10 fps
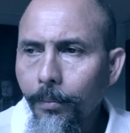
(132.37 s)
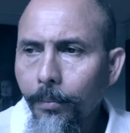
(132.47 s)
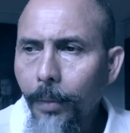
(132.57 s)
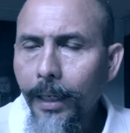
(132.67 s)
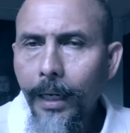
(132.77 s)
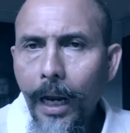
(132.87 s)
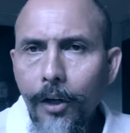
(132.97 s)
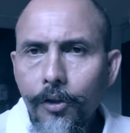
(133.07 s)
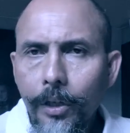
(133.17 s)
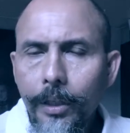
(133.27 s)
But
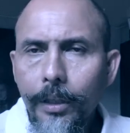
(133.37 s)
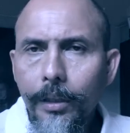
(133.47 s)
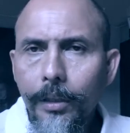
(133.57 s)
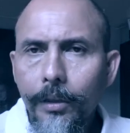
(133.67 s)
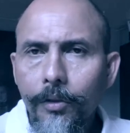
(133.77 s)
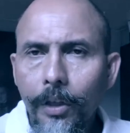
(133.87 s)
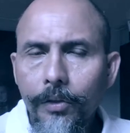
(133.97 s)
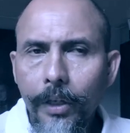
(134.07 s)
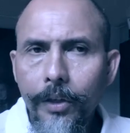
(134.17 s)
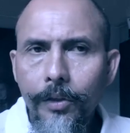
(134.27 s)
largely, the
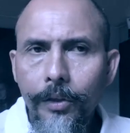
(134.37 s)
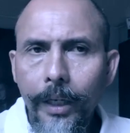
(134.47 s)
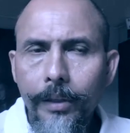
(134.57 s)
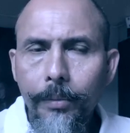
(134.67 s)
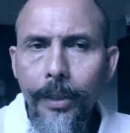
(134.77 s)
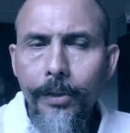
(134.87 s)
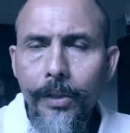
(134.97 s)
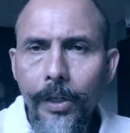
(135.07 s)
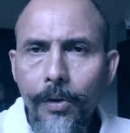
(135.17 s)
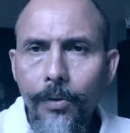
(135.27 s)
translation has been
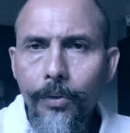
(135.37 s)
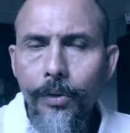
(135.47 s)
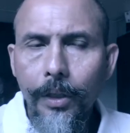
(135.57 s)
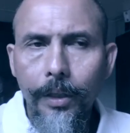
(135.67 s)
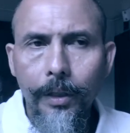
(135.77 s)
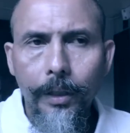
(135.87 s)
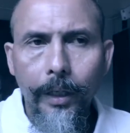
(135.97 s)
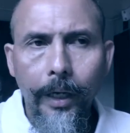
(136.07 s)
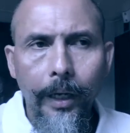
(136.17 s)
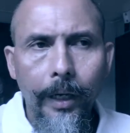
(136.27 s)
skewed
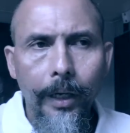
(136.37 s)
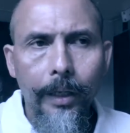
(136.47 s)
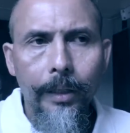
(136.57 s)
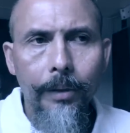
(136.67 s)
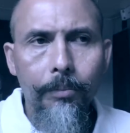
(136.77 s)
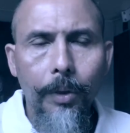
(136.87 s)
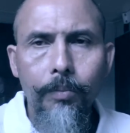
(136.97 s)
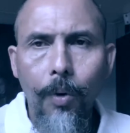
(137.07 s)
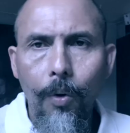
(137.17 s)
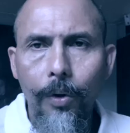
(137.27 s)
and
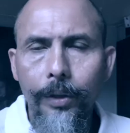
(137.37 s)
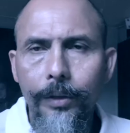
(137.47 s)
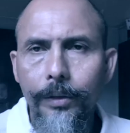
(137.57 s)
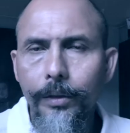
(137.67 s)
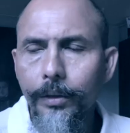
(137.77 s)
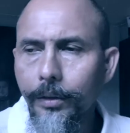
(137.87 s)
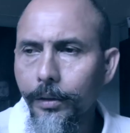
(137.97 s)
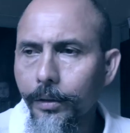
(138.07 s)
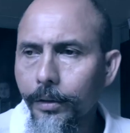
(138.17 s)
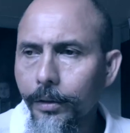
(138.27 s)
purported
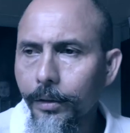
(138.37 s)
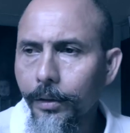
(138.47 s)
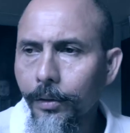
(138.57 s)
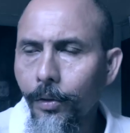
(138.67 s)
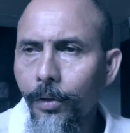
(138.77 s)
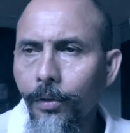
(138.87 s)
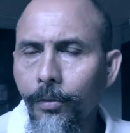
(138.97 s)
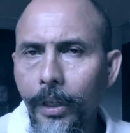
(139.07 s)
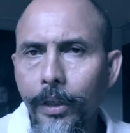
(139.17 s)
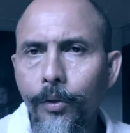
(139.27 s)
to the
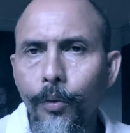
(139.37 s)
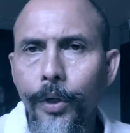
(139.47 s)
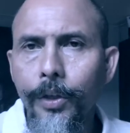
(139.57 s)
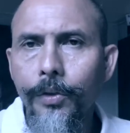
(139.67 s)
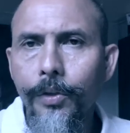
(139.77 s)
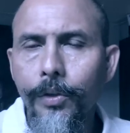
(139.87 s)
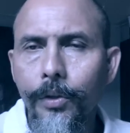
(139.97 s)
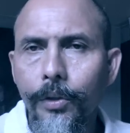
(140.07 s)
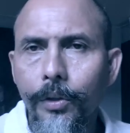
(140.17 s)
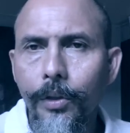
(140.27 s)
degree to which
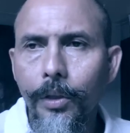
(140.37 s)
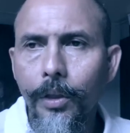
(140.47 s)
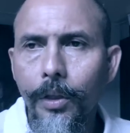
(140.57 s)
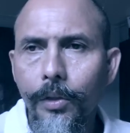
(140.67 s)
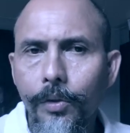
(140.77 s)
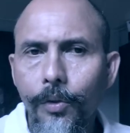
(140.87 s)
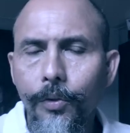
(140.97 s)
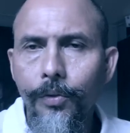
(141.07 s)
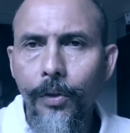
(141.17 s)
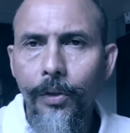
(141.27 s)
to
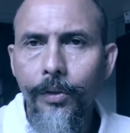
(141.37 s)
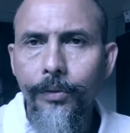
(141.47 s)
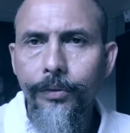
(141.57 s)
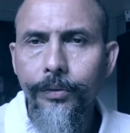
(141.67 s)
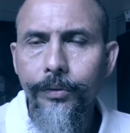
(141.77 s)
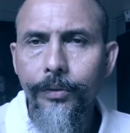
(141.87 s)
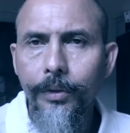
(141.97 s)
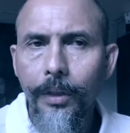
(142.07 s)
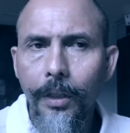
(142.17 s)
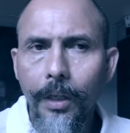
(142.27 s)
serve
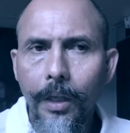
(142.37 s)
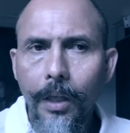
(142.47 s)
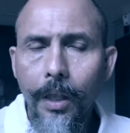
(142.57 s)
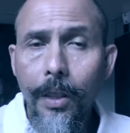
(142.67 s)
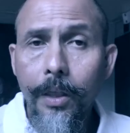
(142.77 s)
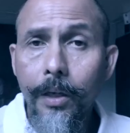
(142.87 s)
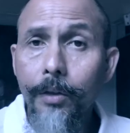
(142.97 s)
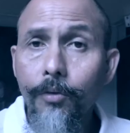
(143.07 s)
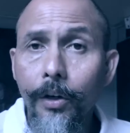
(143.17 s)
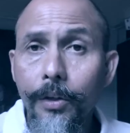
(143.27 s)
the
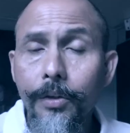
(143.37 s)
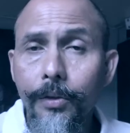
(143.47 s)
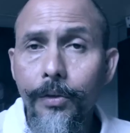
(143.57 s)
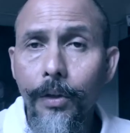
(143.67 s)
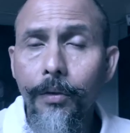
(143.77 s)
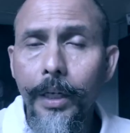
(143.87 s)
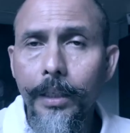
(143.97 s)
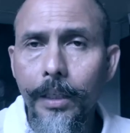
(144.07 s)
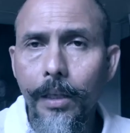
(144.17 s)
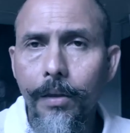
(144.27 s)
traditions of
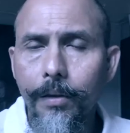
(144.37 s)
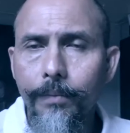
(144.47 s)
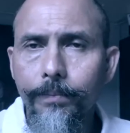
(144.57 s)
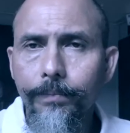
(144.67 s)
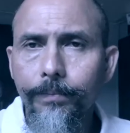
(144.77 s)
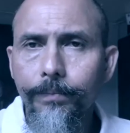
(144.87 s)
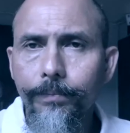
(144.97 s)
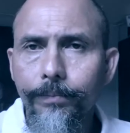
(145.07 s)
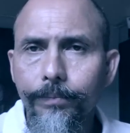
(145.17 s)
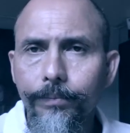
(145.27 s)
Hadith
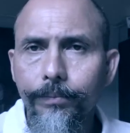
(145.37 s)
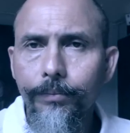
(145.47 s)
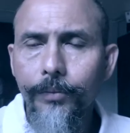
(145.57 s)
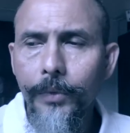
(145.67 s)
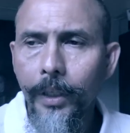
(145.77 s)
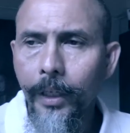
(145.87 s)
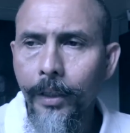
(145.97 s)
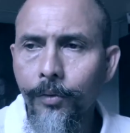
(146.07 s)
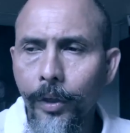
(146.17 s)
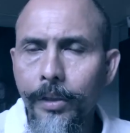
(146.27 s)

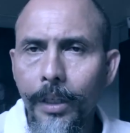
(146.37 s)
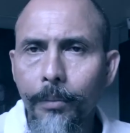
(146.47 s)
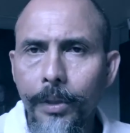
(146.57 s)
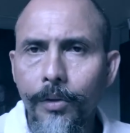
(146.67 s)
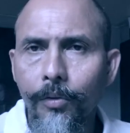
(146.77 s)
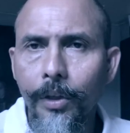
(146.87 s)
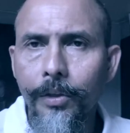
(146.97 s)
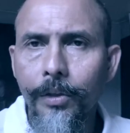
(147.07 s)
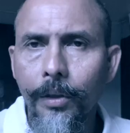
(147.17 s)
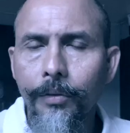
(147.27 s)
and to establish the
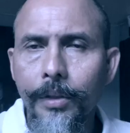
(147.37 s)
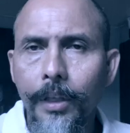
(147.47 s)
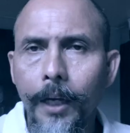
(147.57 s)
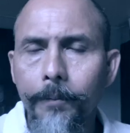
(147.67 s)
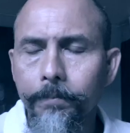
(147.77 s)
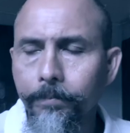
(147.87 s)
religion of Islam.